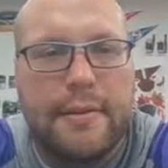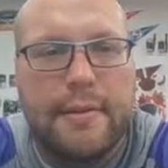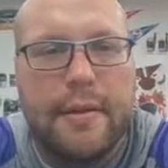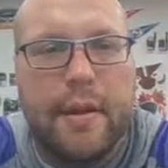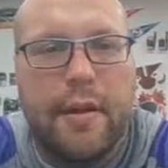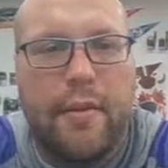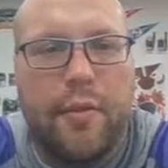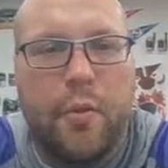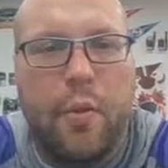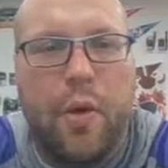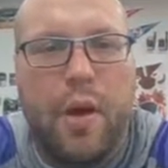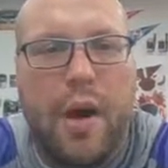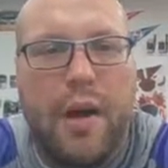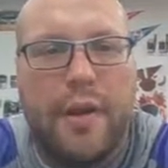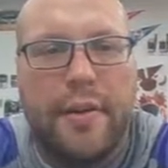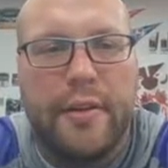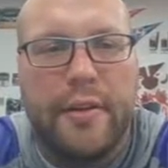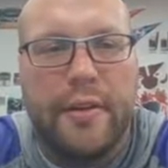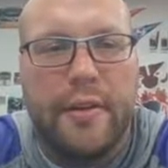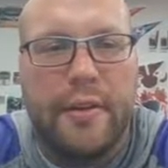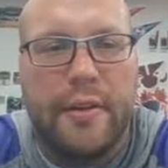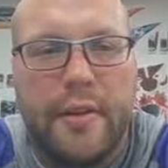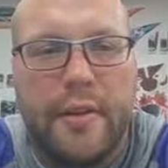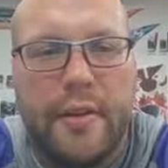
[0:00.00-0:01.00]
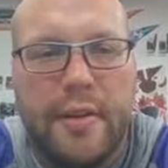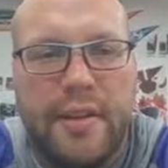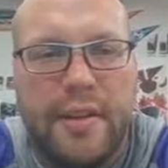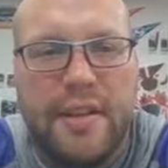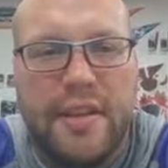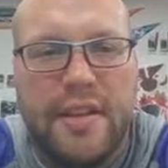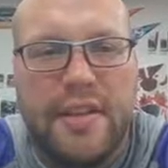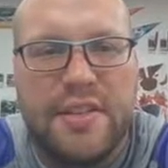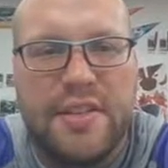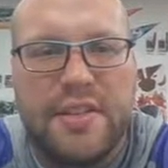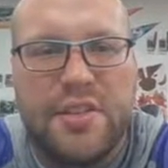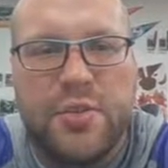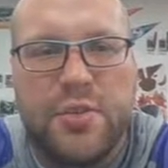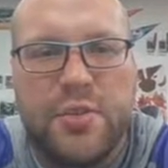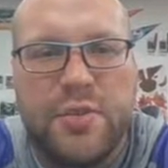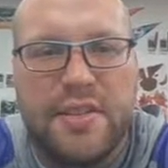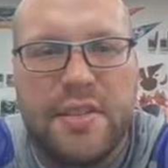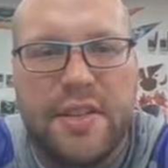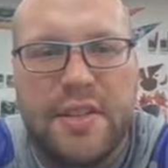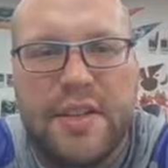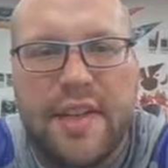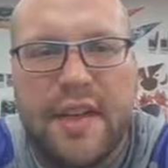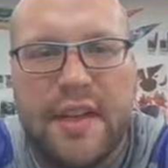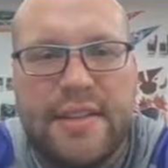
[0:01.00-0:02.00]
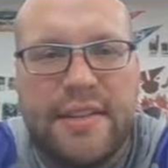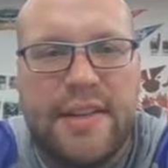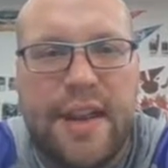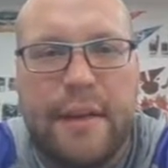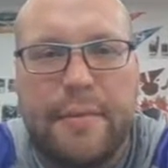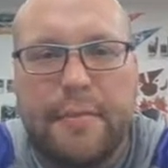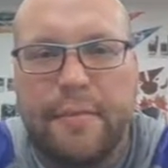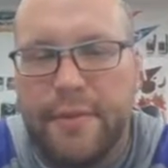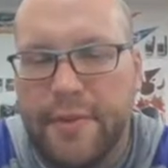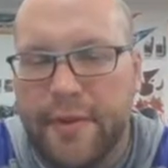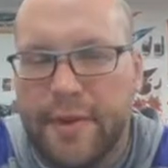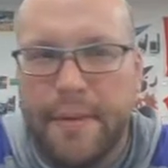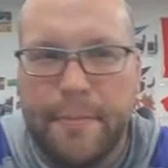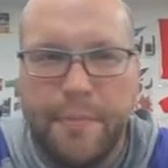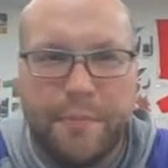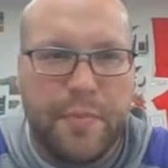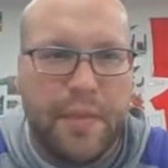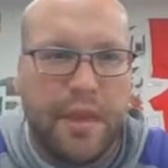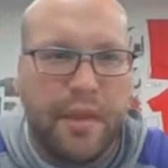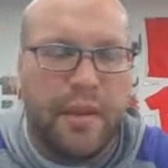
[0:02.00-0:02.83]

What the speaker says: of water is used in that time frame,